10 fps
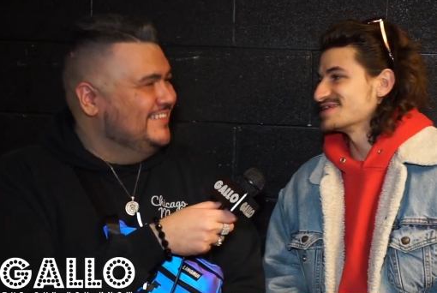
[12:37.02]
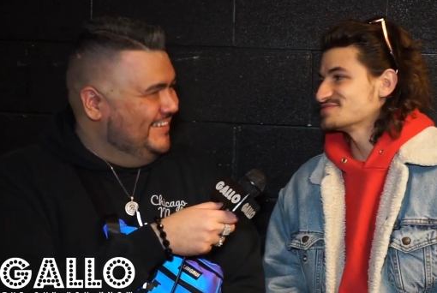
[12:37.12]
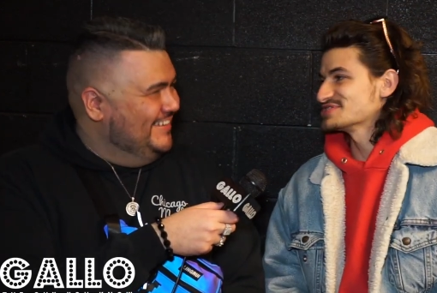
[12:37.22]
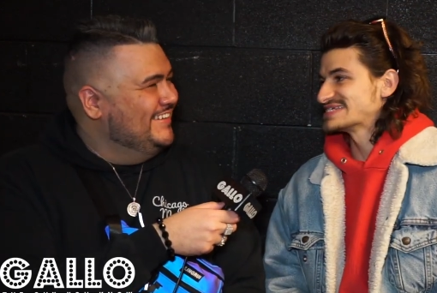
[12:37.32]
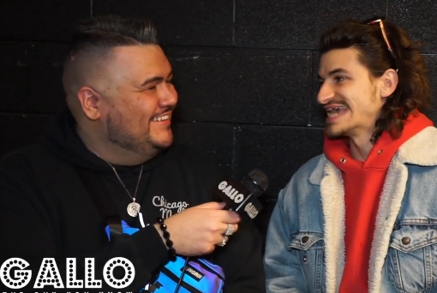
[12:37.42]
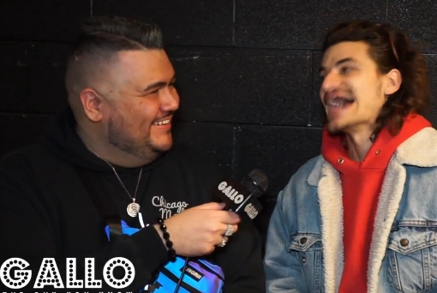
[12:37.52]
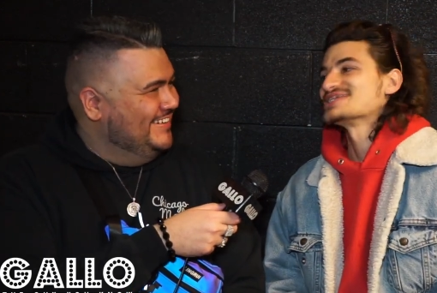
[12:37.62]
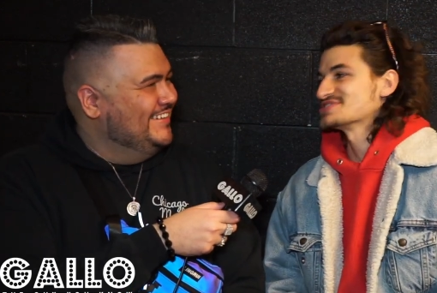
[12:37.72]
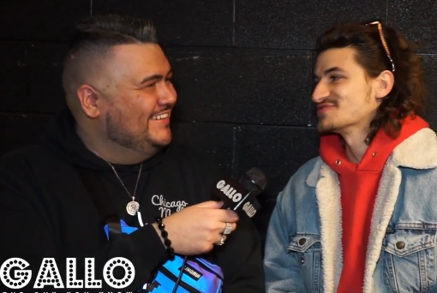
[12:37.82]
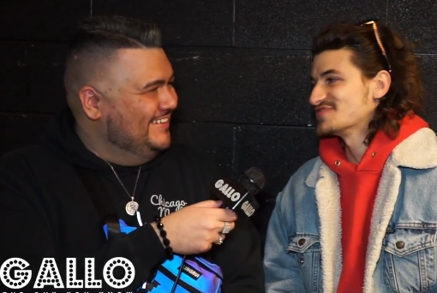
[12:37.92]
Speaker 1: up just
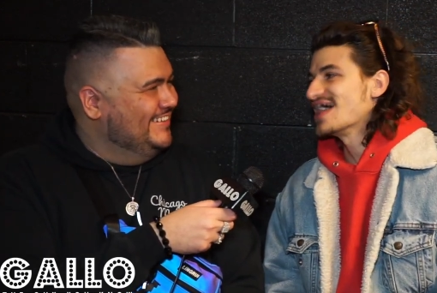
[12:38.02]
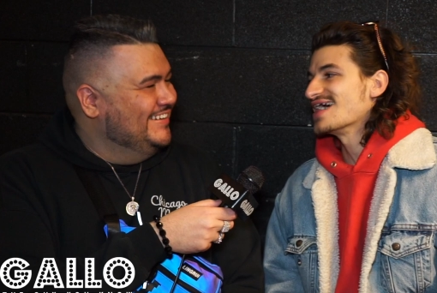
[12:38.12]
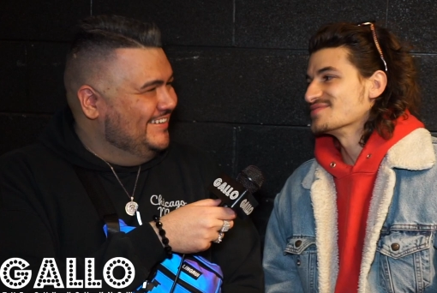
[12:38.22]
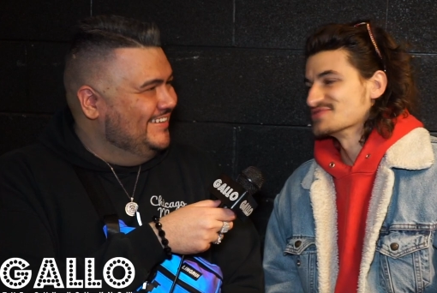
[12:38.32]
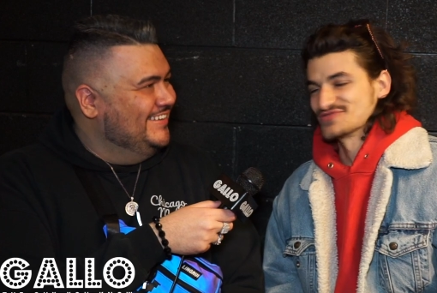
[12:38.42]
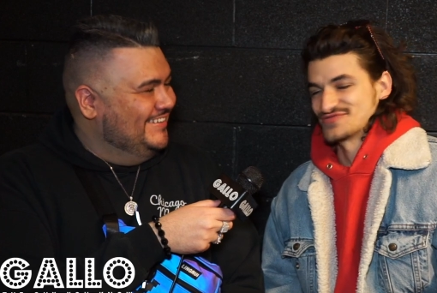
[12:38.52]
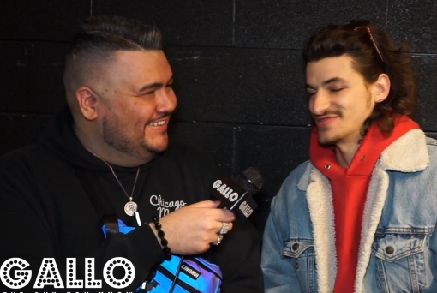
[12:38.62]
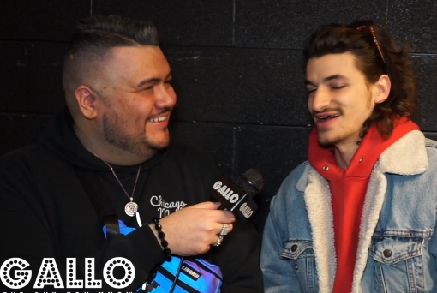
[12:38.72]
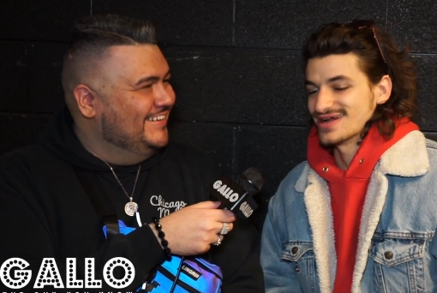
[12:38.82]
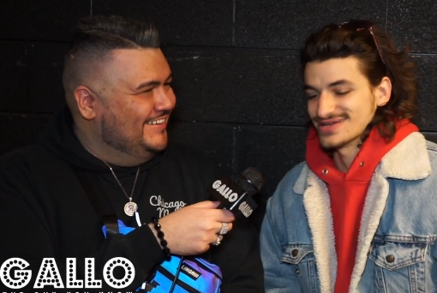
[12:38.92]
catching a vibe. It was
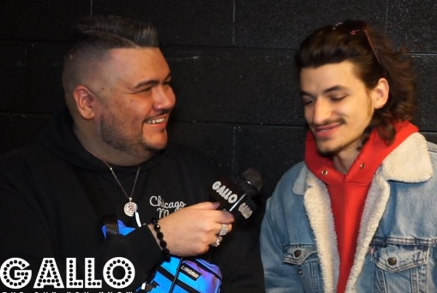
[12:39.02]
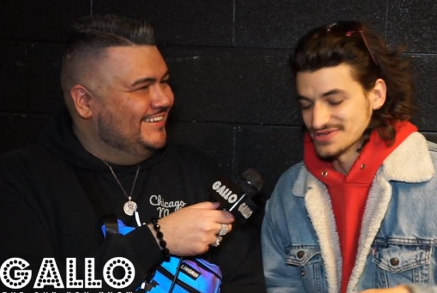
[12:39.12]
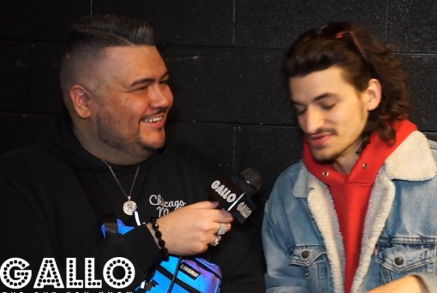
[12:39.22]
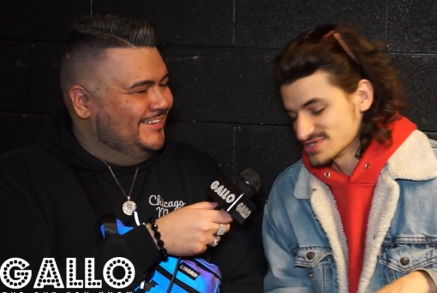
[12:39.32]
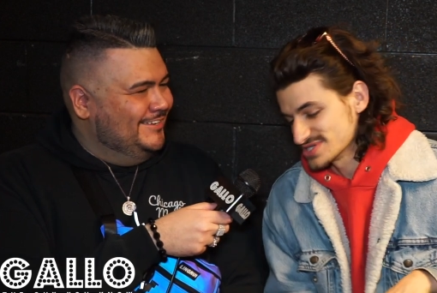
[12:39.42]
fire. So it was